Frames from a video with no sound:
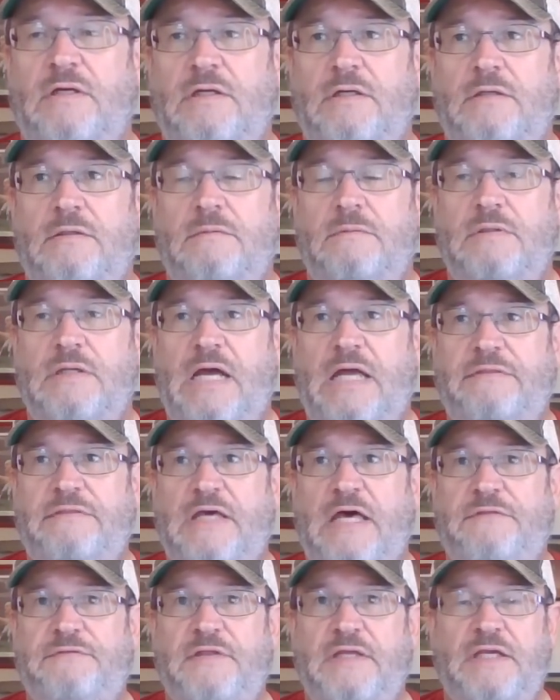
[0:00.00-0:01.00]
uh, I,
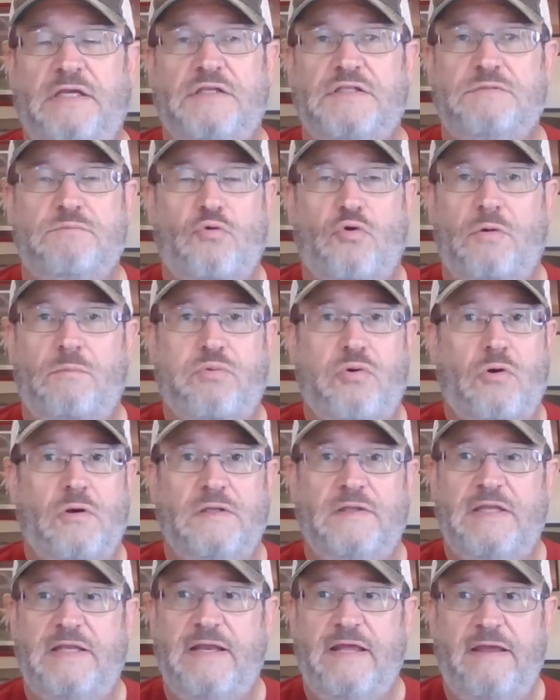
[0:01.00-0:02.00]
I think it's more
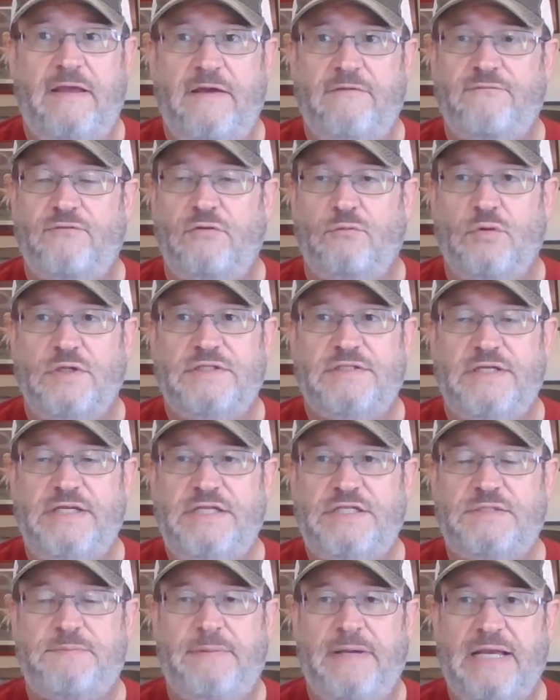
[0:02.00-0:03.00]
important than ever with
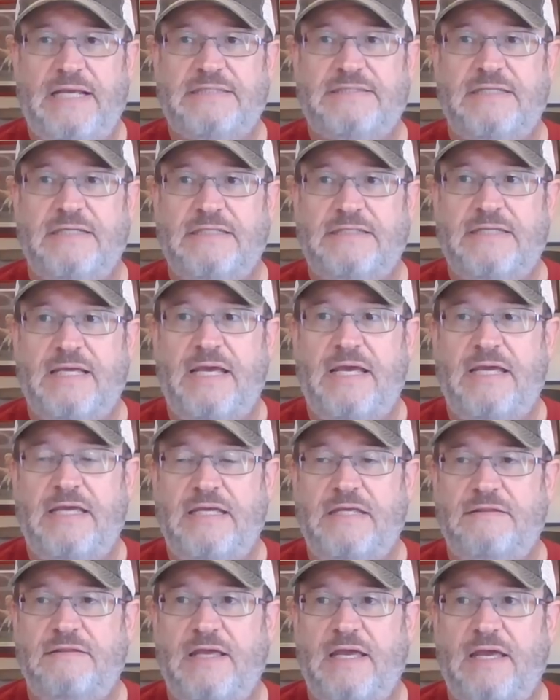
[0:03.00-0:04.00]
each passing
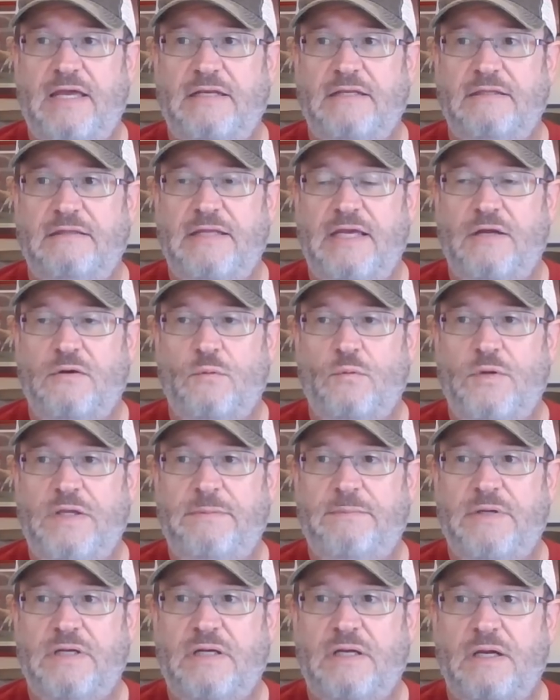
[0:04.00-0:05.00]
day that that
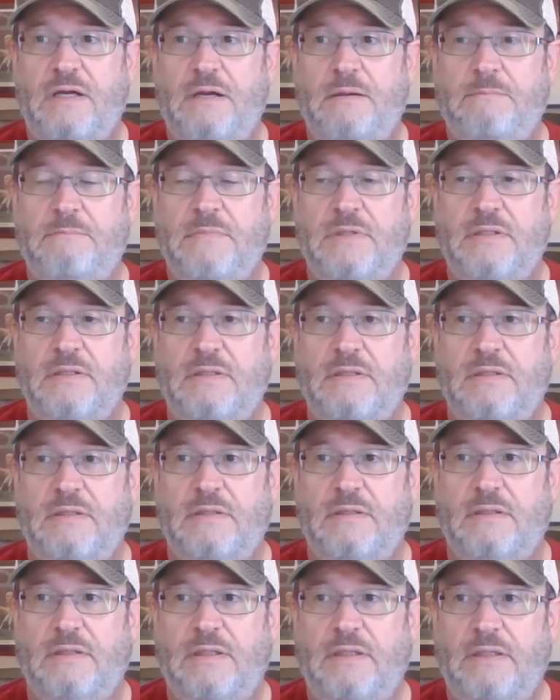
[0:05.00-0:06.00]
we become
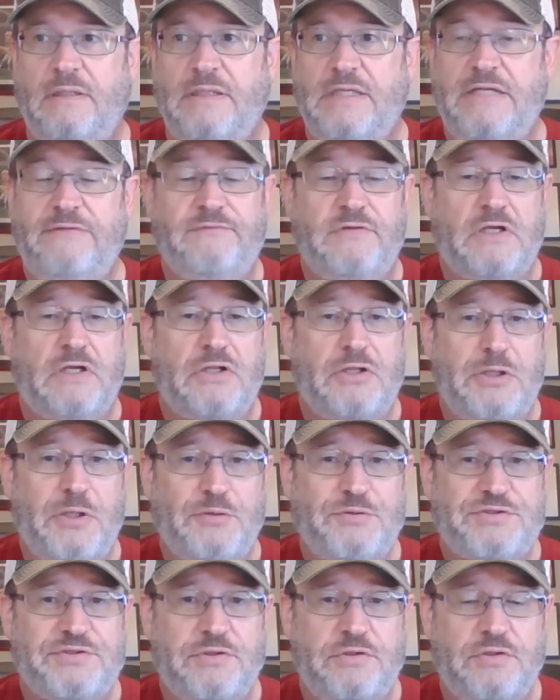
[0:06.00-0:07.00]
uh, even
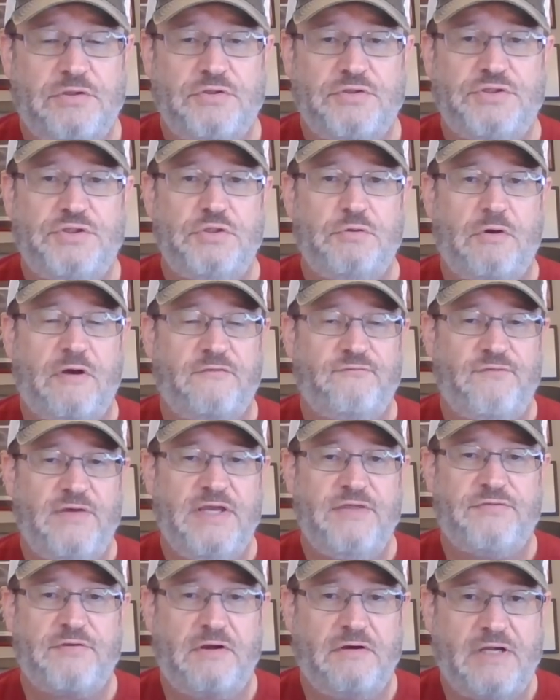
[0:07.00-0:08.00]
closer to our
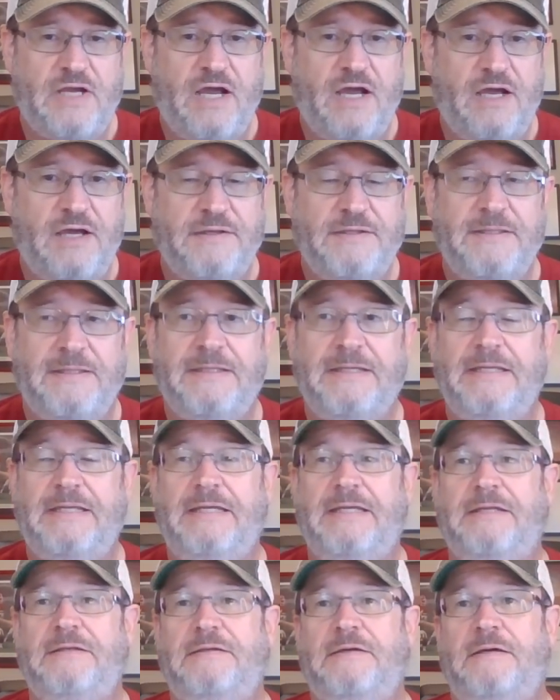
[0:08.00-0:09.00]
faith, our God,
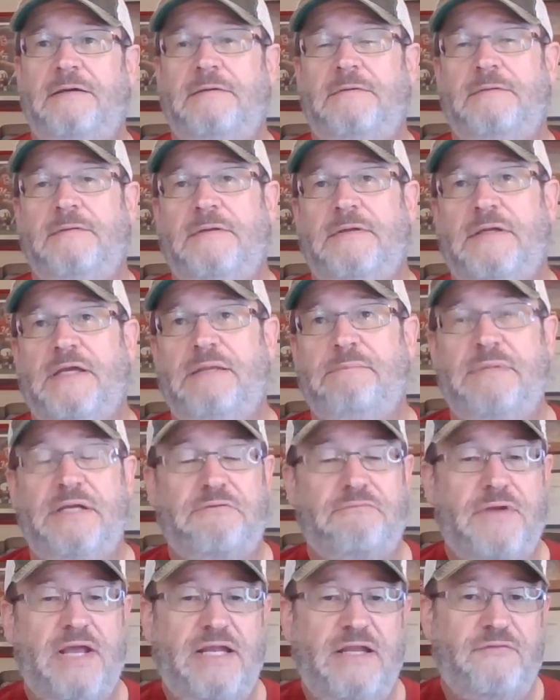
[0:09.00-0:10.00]
and uh, and
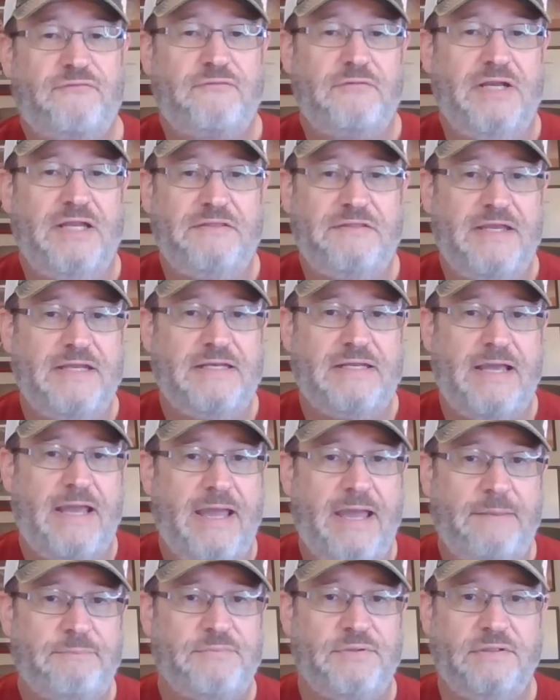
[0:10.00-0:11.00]
be ready for anything to
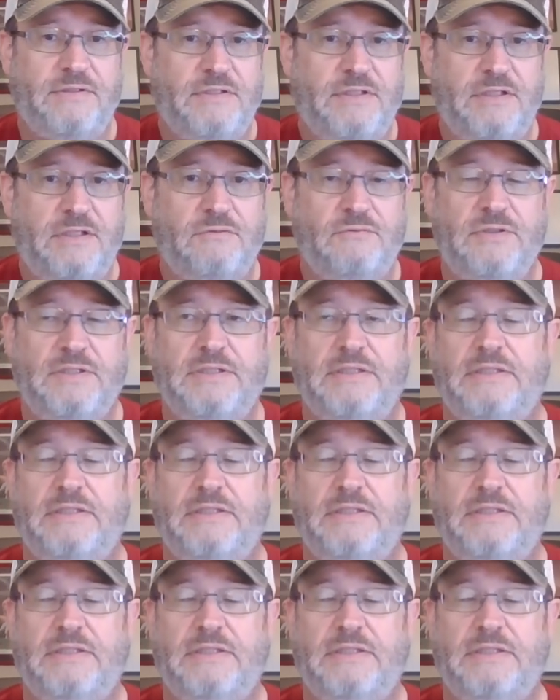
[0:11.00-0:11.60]
happen. You know,